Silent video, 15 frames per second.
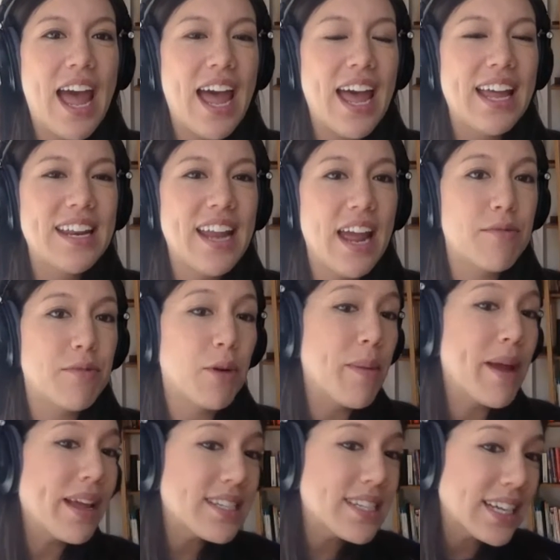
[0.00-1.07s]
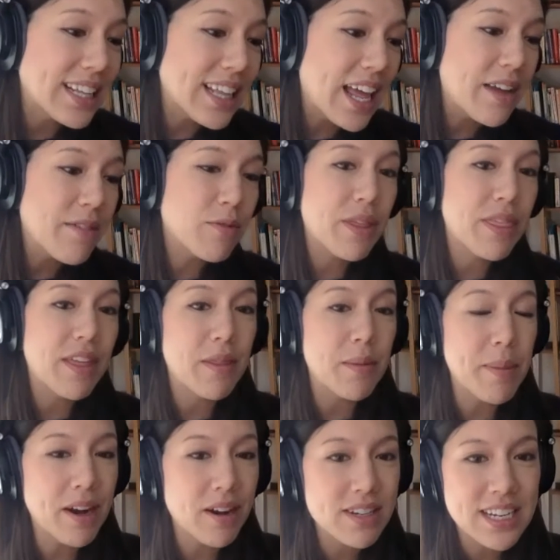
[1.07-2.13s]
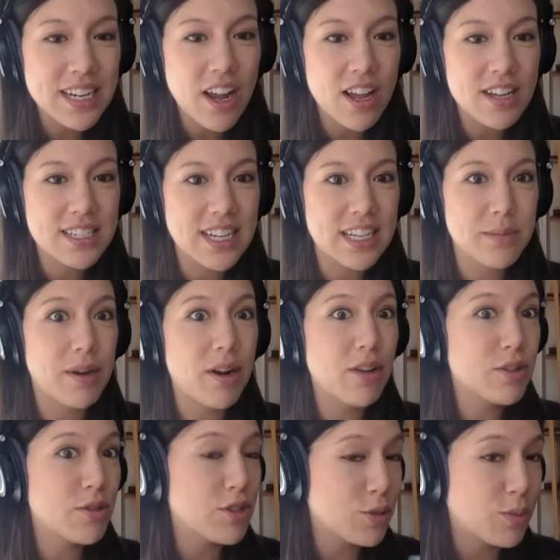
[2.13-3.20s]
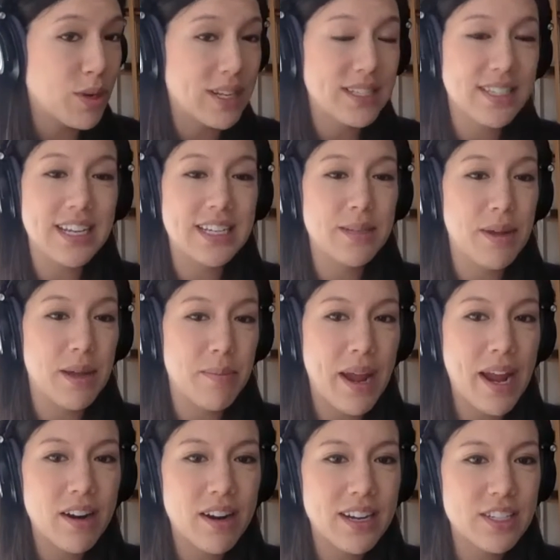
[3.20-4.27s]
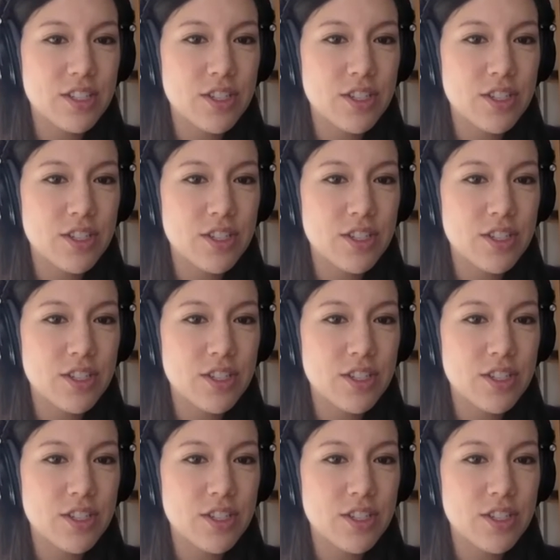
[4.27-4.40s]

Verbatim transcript: and and romantic life within the parenting context, but also just what it's like to be a parent.